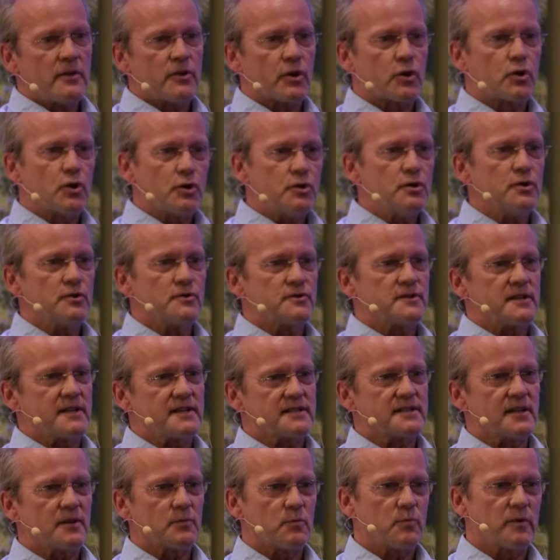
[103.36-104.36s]
The good news
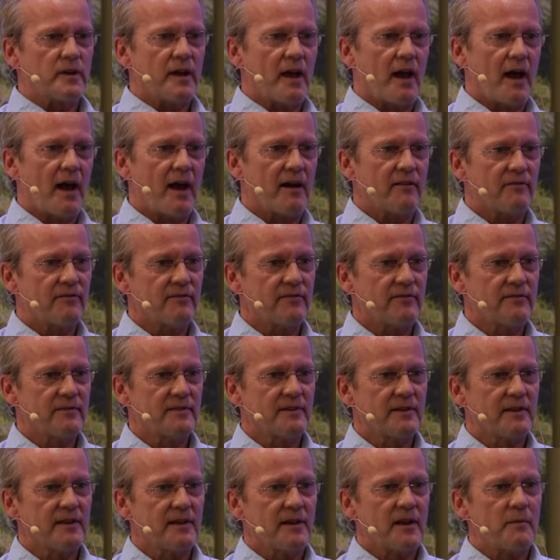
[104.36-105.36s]
is that we have
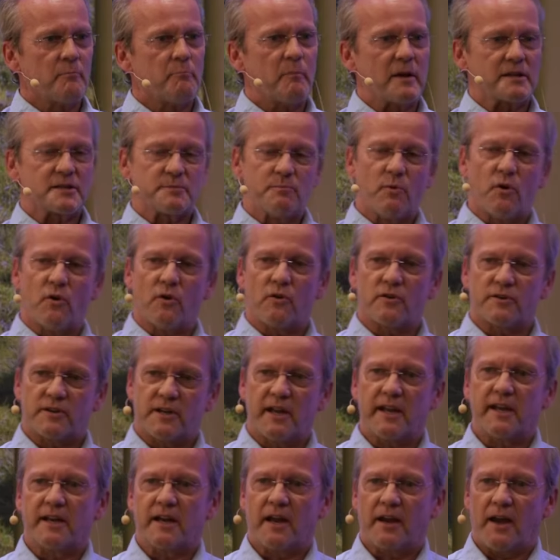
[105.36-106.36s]
much more
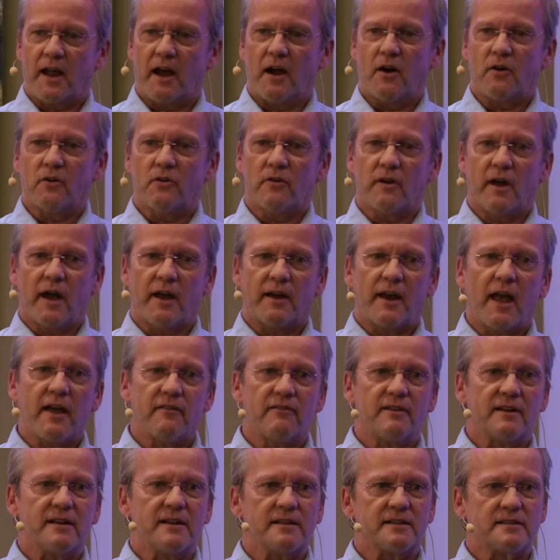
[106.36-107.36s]
data now and
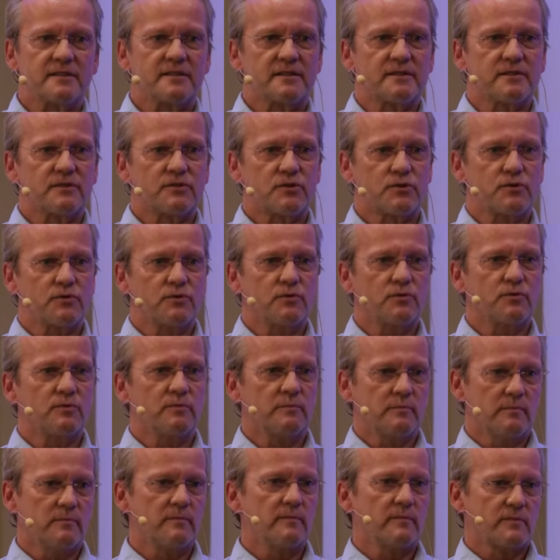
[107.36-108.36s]
evidence
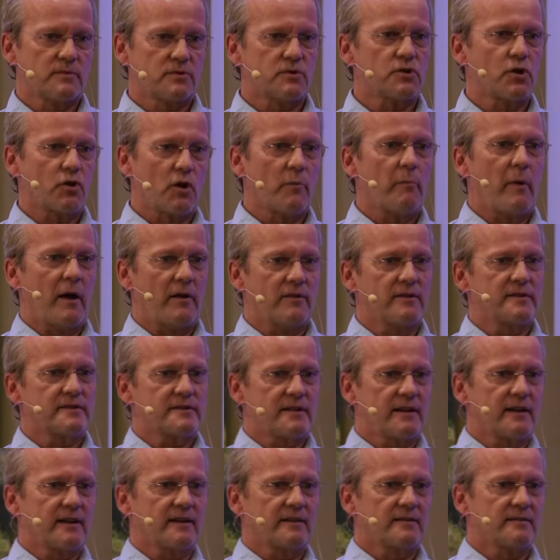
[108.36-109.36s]
to talk about this
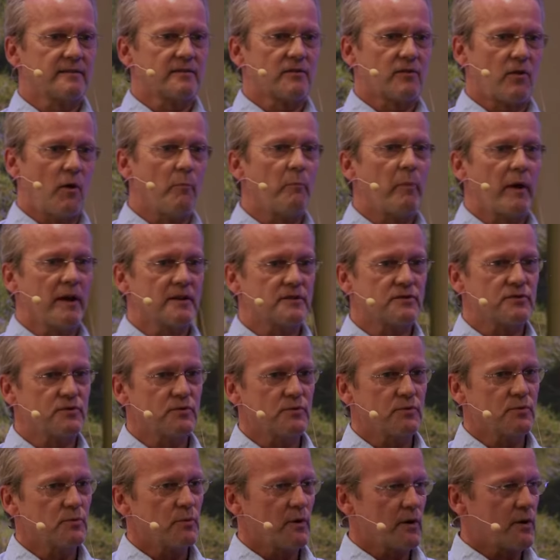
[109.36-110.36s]
thing compared
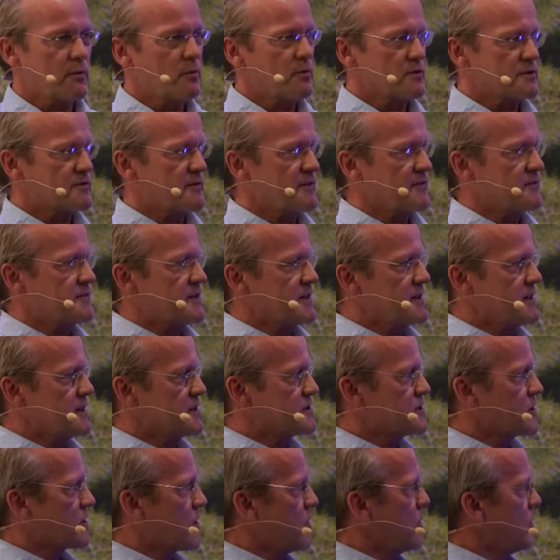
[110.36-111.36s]
to what it was 15
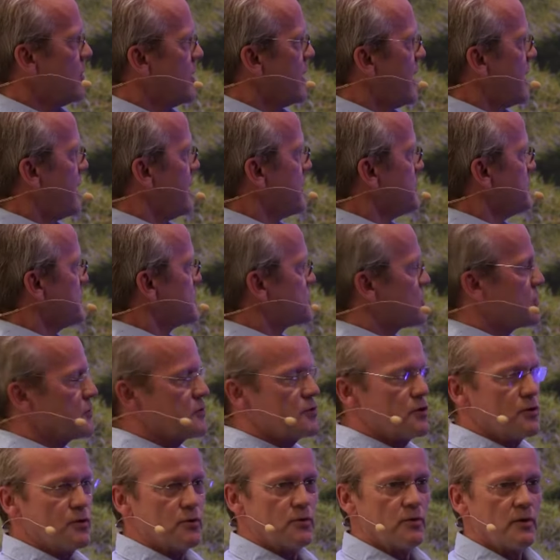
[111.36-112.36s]
years ago. And let me show
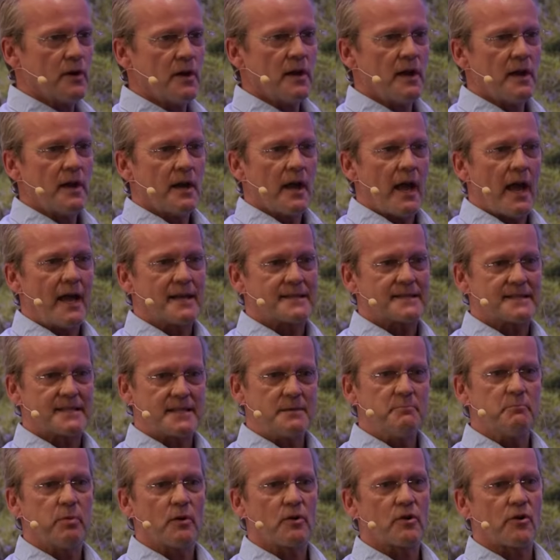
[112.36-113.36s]
you a
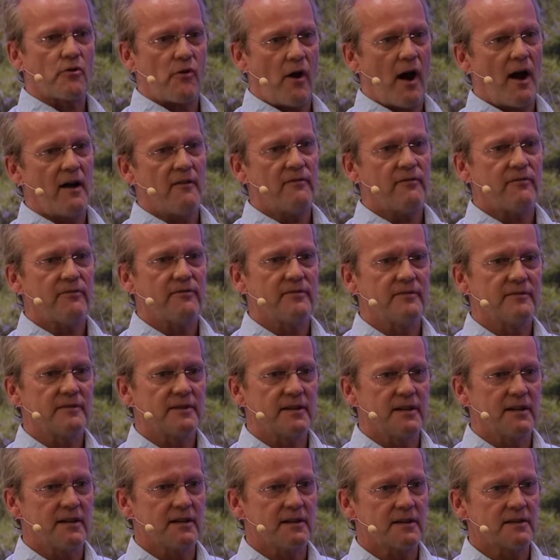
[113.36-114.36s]
simple graph
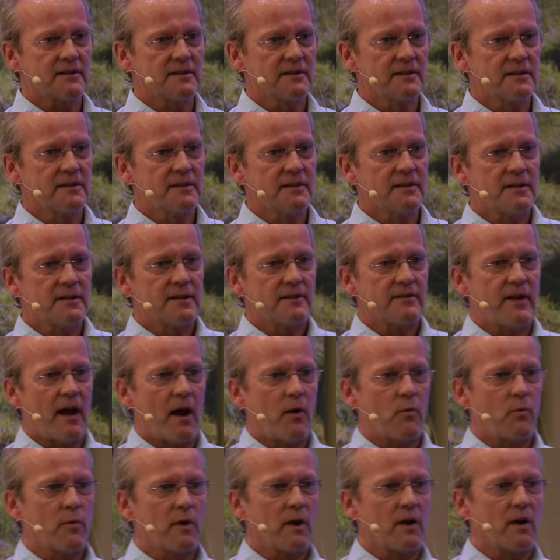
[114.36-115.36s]
here
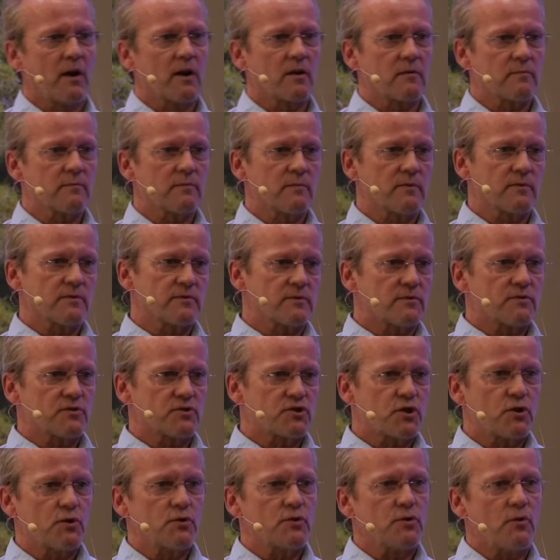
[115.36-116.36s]
that will
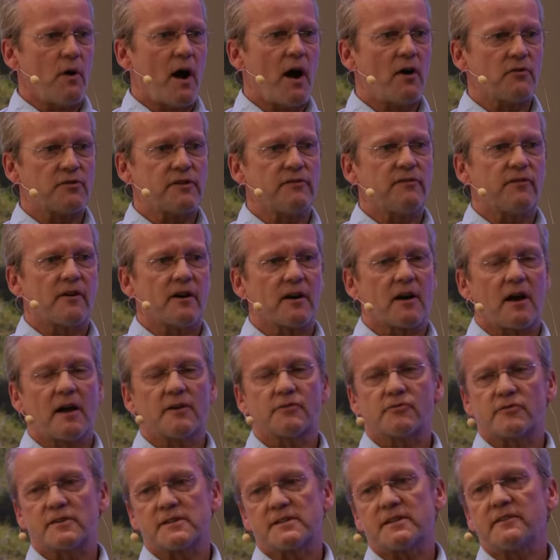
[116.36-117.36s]
show you how different
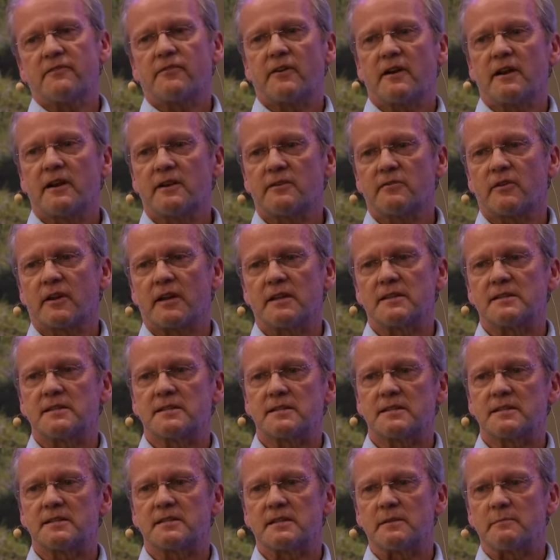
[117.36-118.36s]
countries, different education
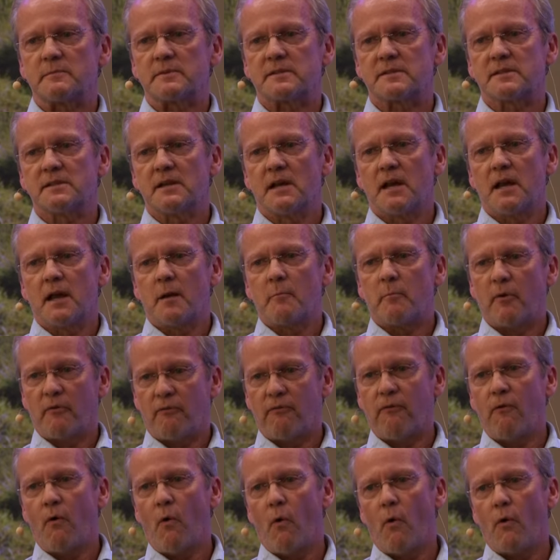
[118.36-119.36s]
systems
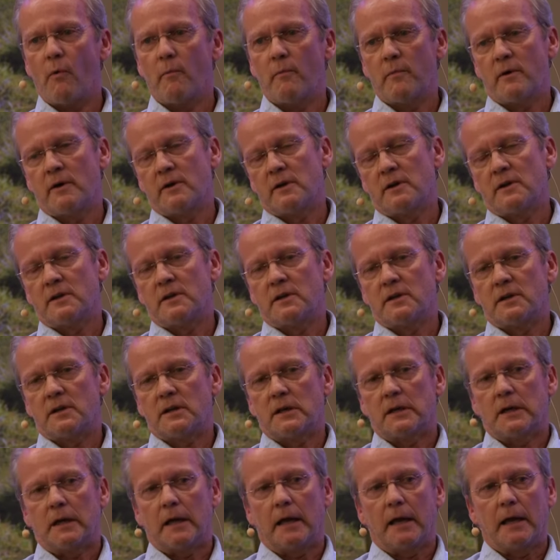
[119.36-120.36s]
perform
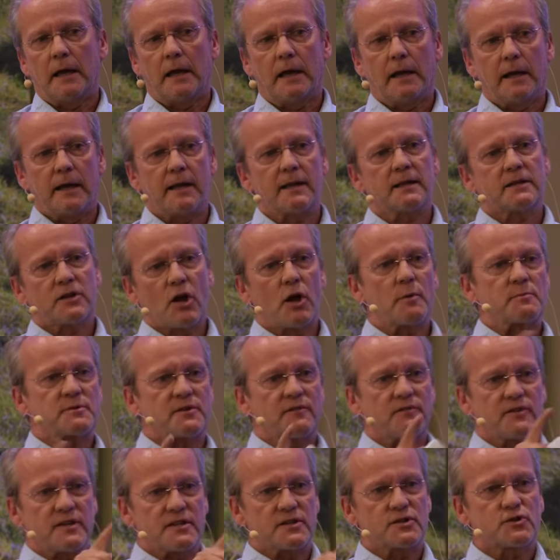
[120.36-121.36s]
in terms
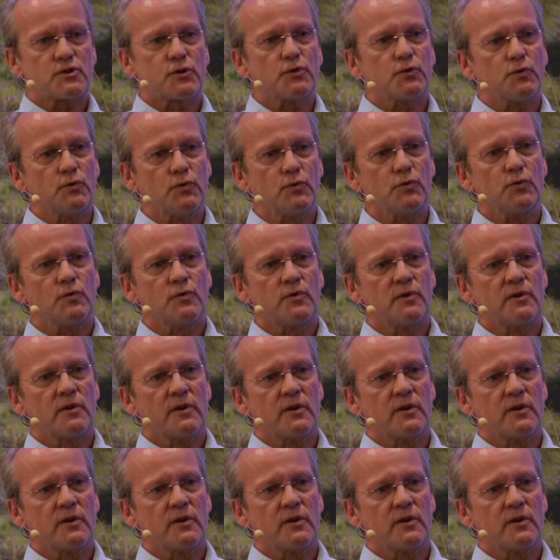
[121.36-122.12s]
of these two